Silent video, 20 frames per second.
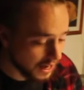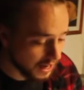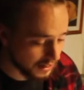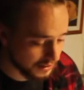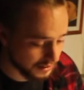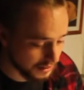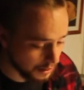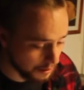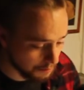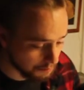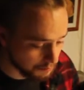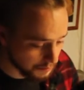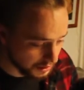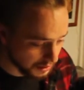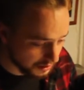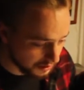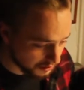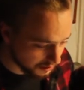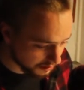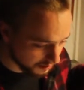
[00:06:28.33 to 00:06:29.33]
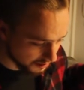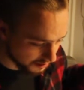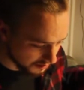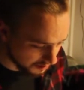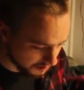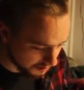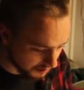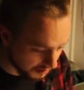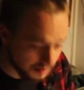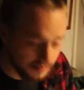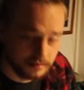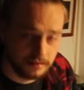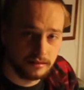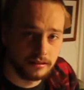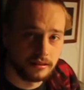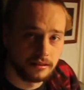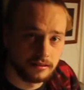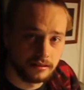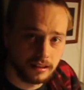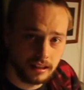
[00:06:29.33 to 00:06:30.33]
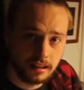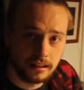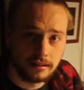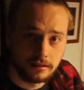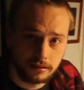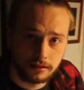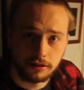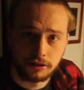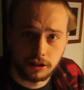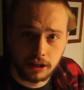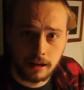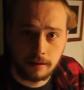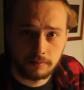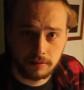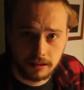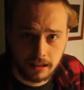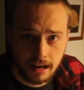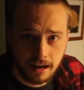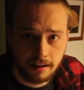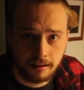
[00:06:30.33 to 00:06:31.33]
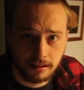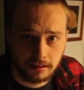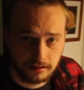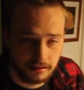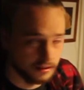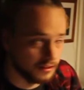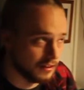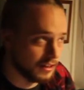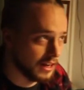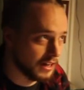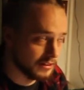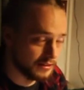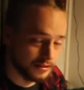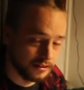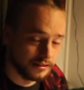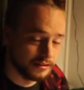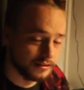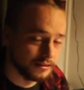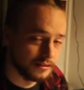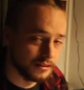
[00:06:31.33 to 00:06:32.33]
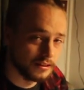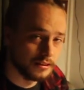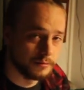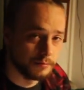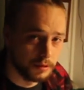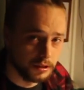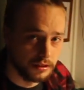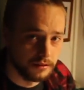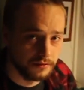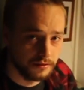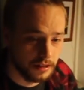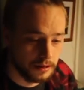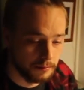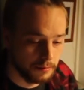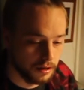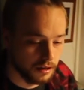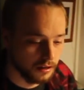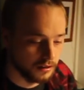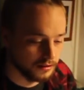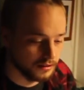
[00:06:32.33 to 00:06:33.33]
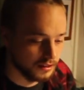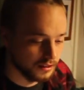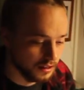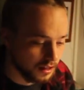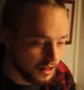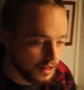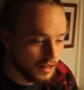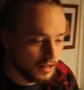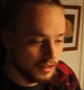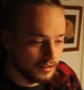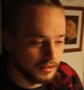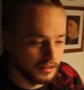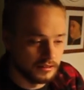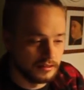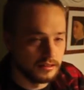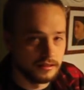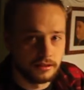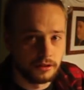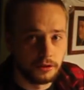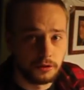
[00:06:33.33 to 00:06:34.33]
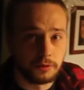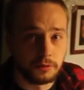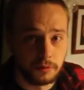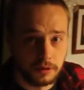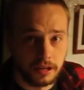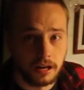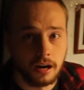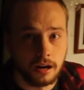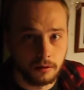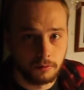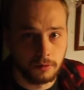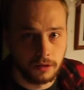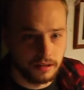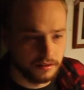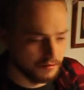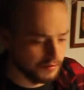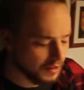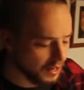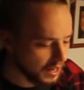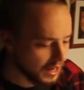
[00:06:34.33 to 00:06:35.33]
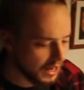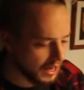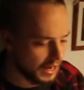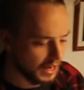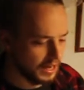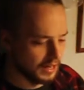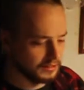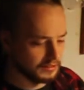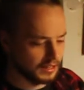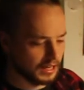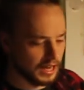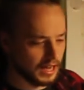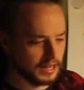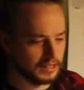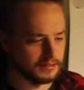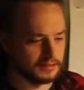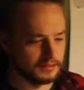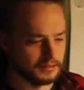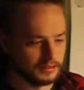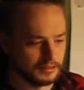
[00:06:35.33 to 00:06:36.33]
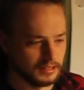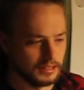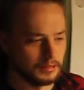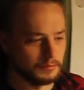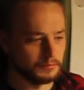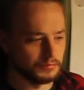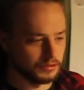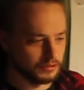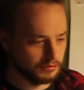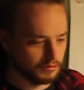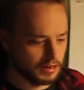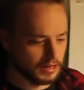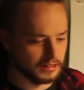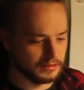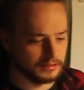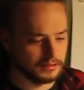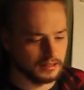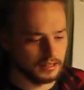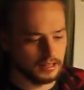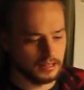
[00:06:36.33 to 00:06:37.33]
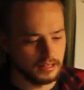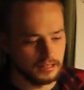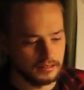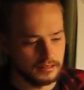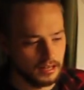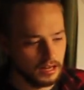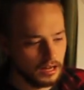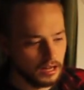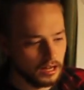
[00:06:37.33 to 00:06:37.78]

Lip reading: and it immediately sinks us into Jep's character, as this is his birthday party. This is who we are with. And as the scene progresses,